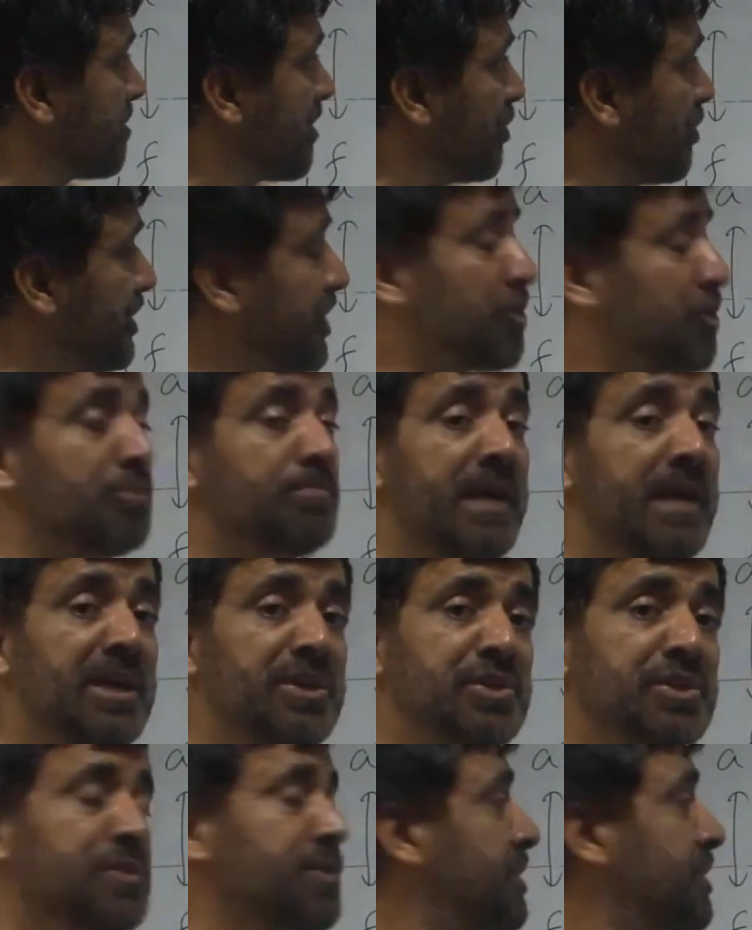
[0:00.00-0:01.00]
we need to
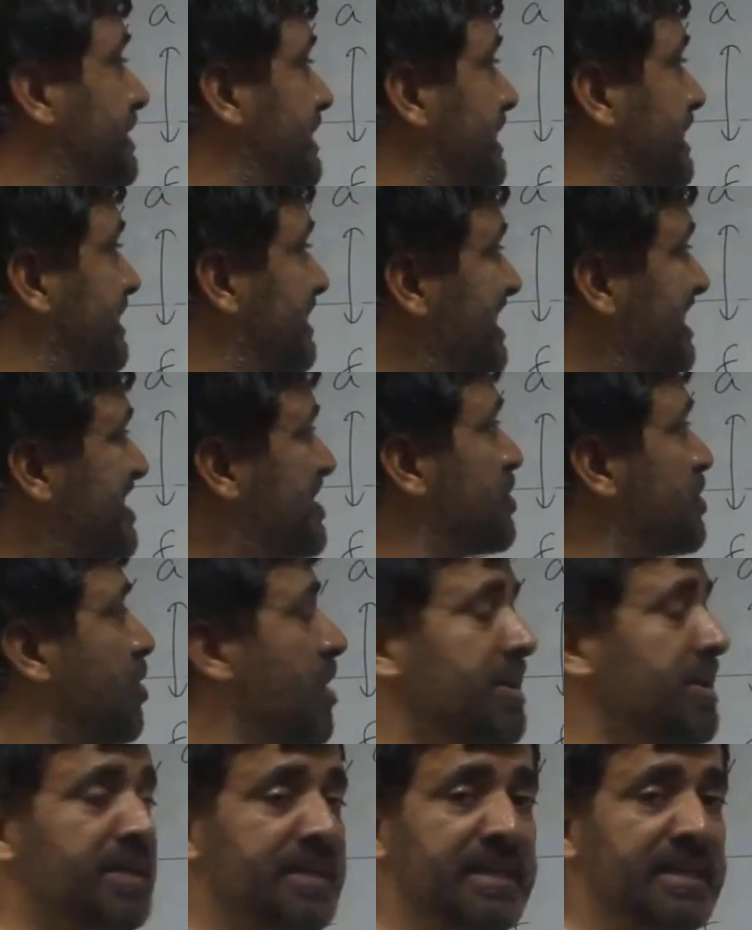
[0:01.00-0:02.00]
make sure that this
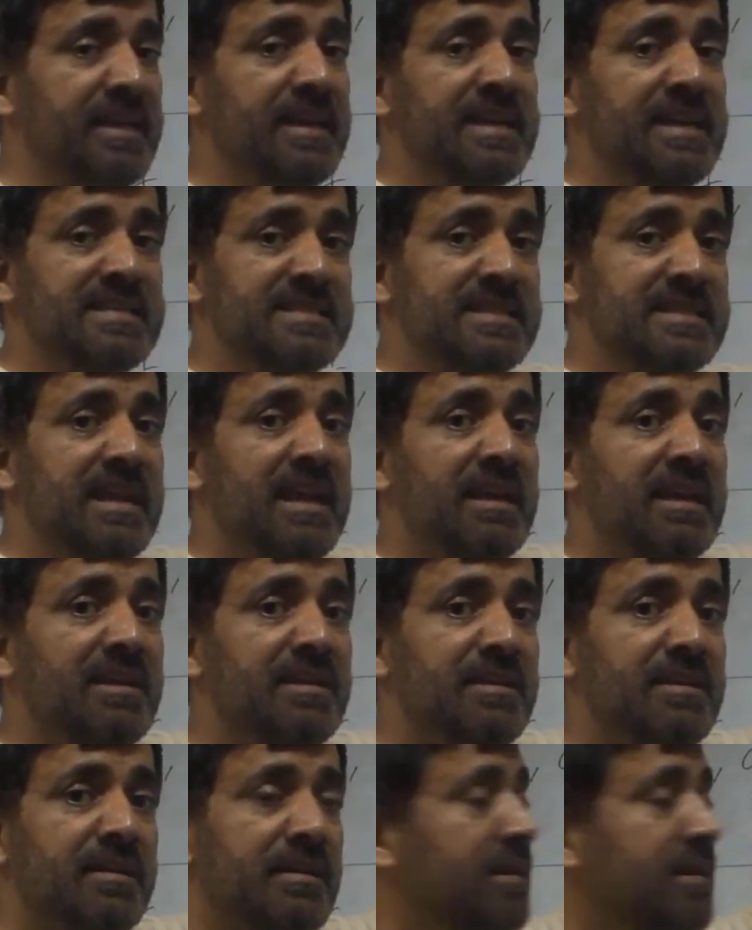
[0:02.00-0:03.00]
quantity is
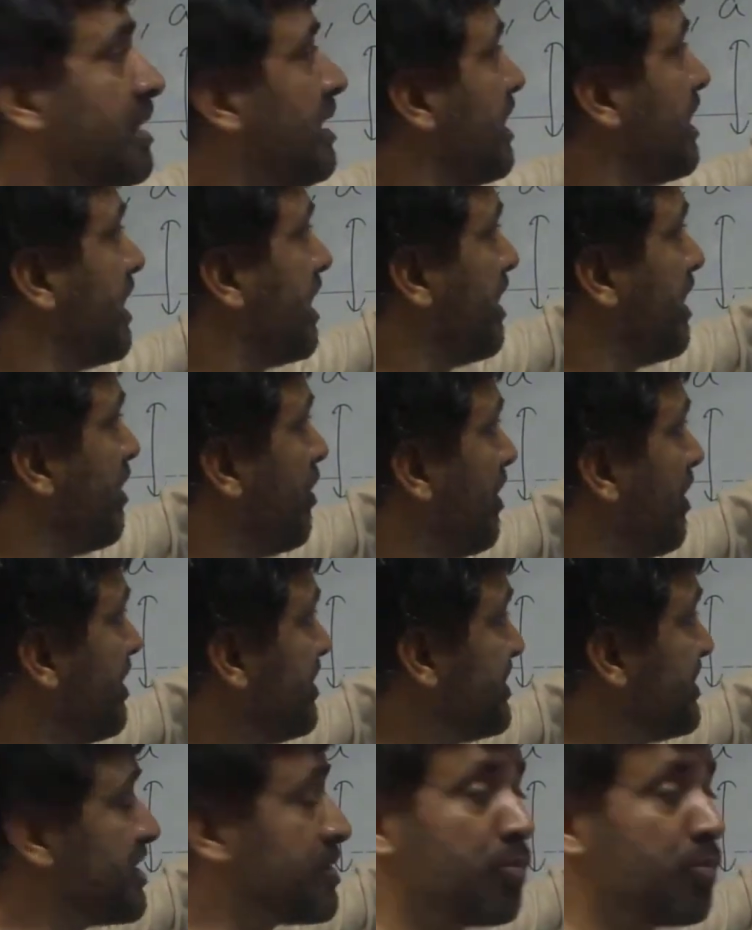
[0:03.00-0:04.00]

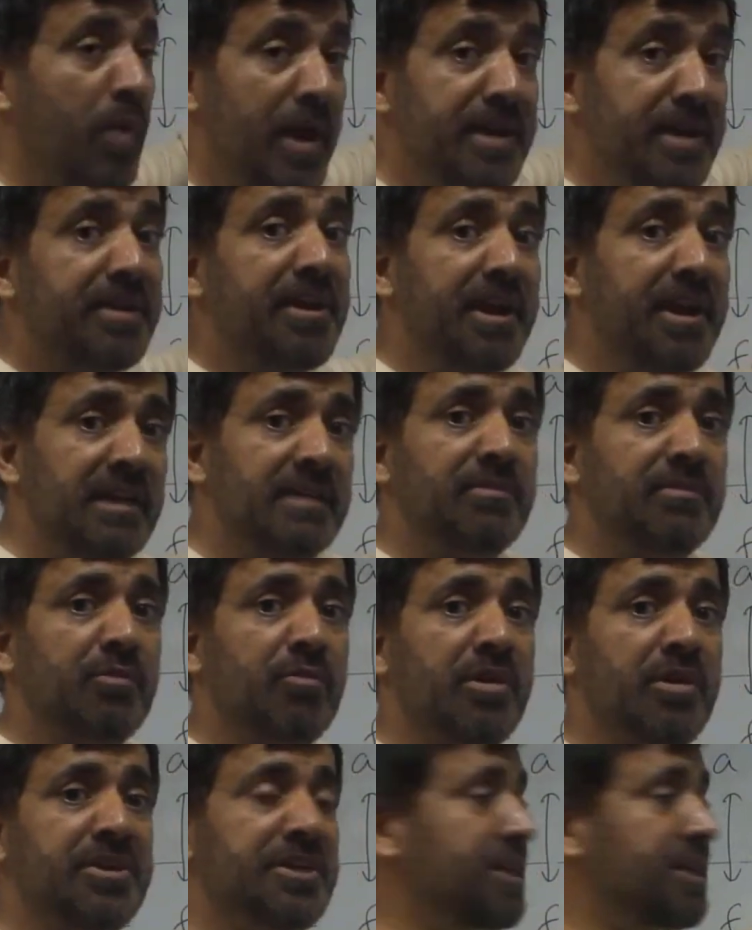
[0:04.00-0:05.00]
just one kind of a
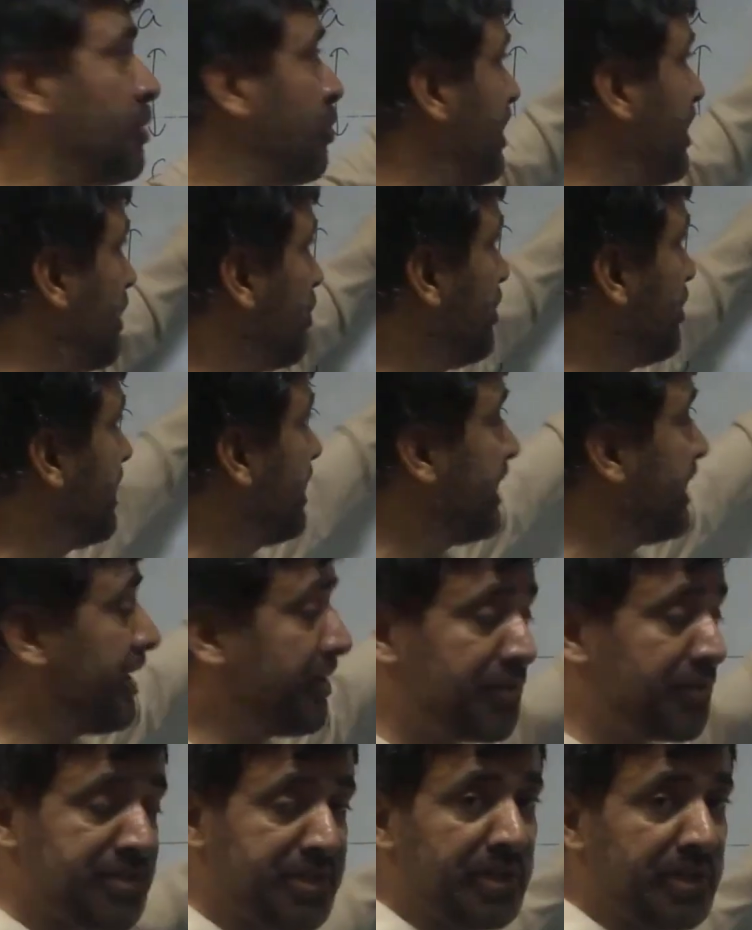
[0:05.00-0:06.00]
quantity where we are
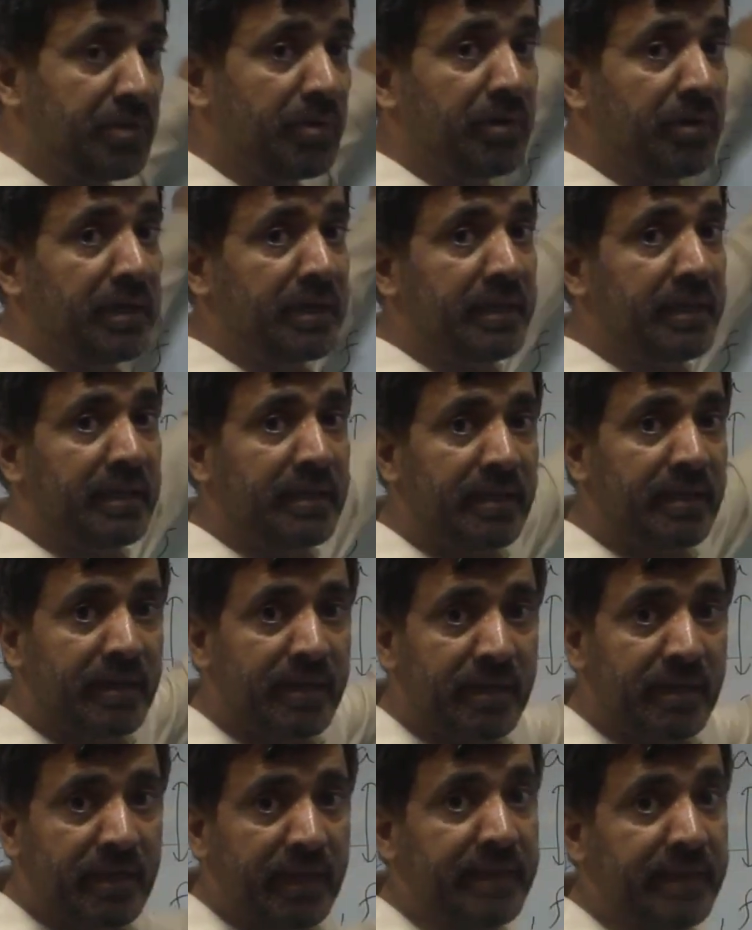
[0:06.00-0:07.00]
interested only
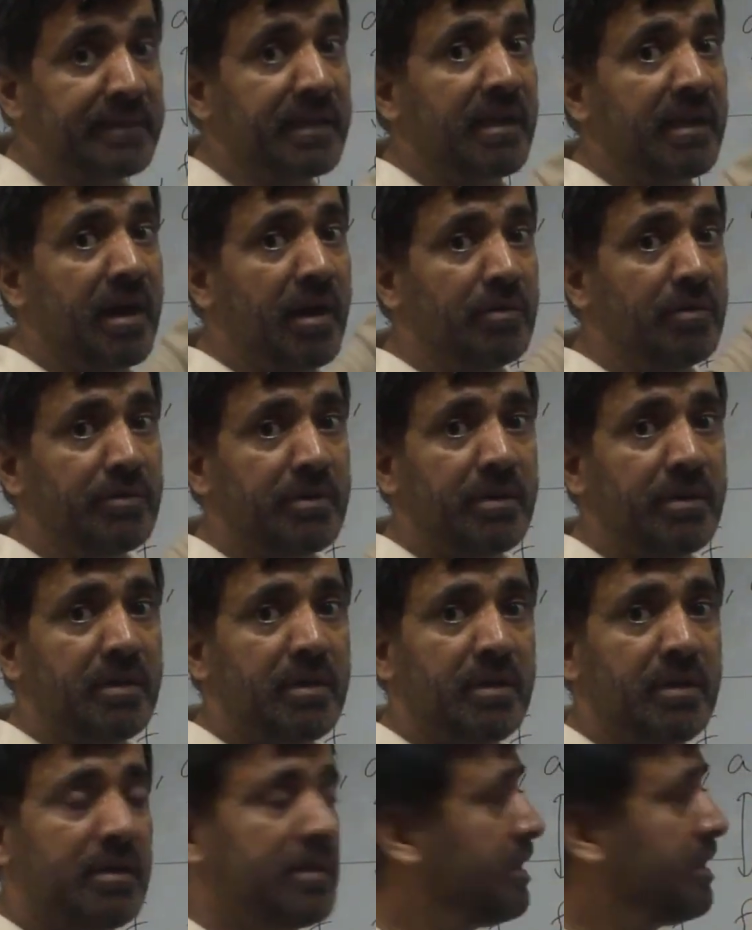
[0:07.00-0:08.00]
in the count.
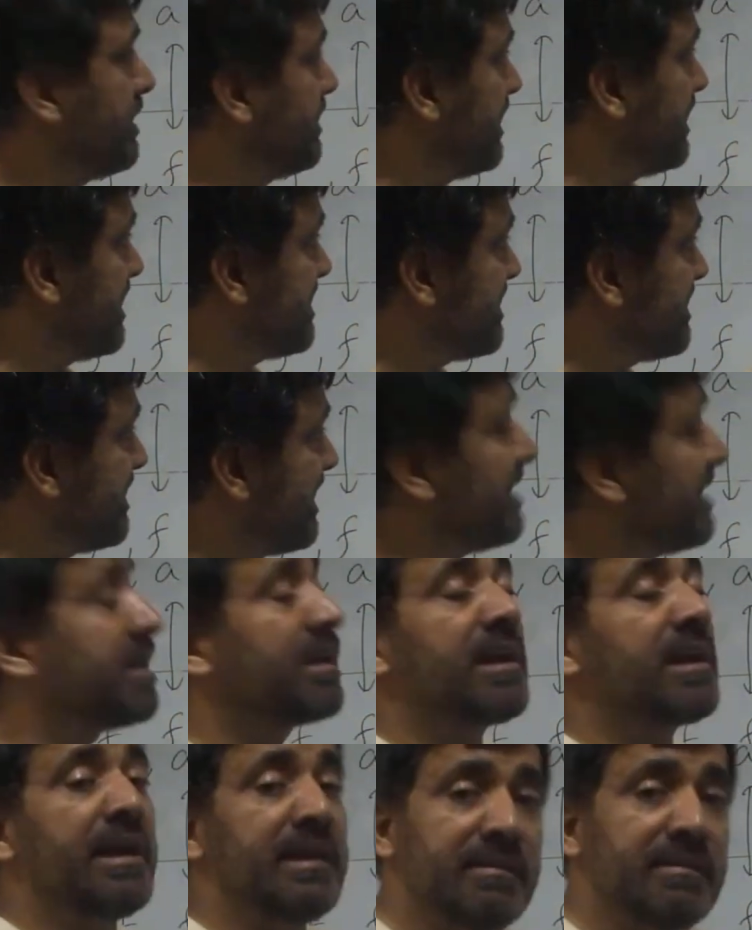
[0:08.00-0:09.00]
There is
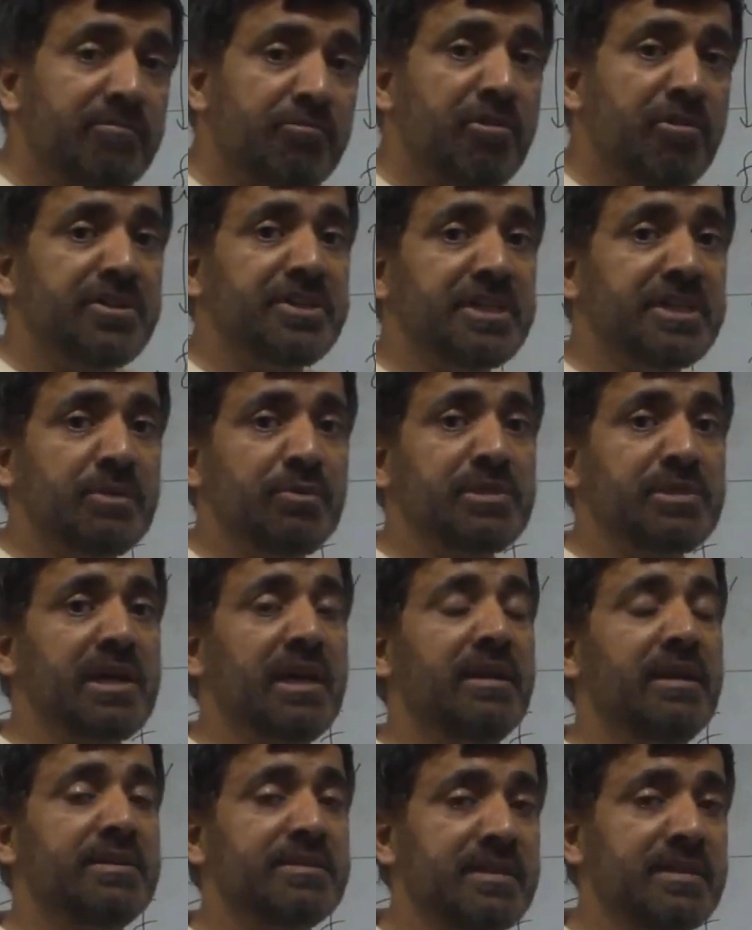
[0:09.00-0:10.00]
another kind of quantity which
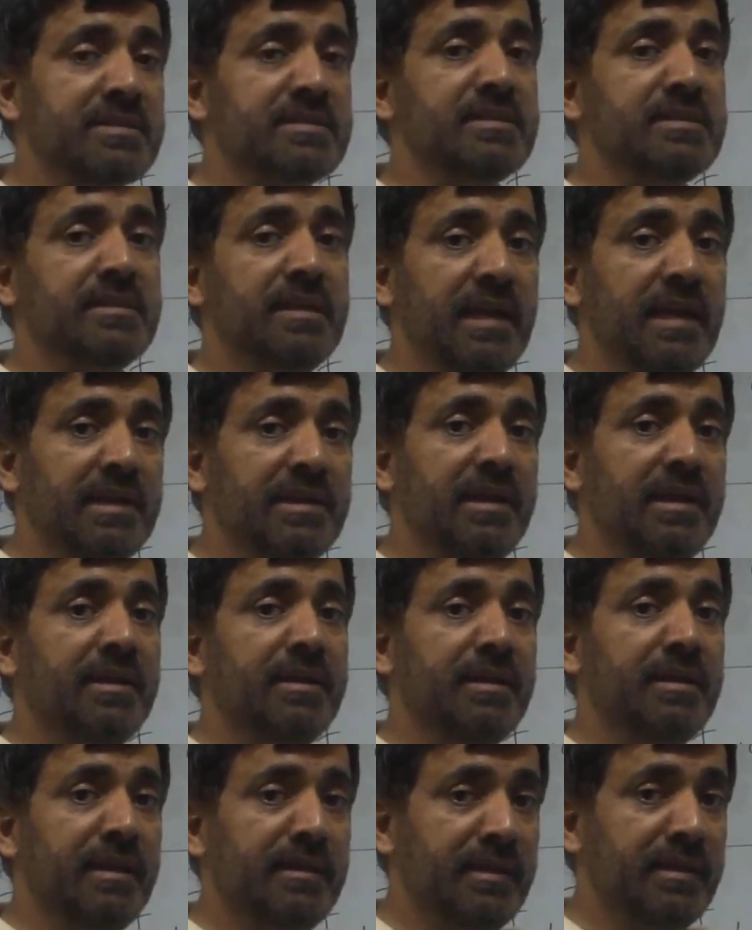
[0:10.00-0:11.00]
I will discuss in
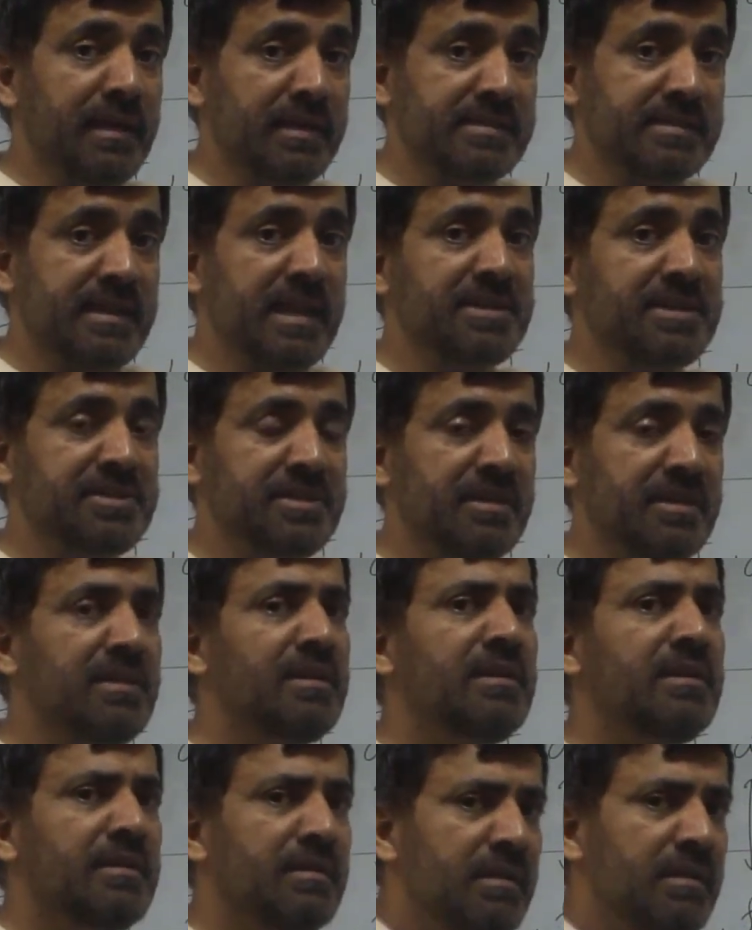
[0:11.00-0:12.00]
the next lecture.
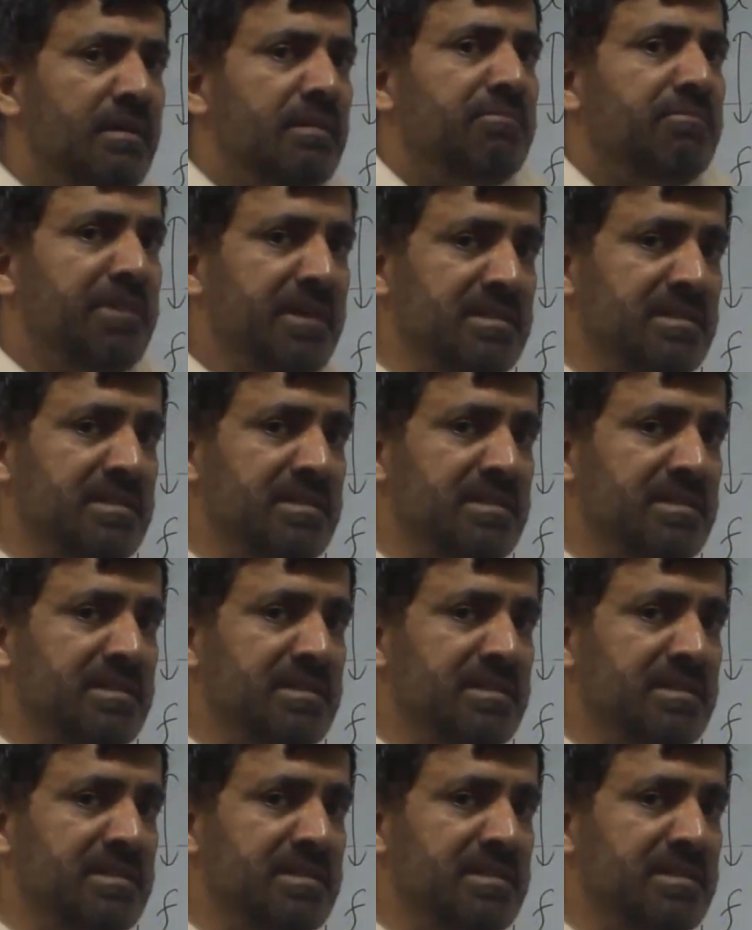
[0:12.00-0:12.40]
For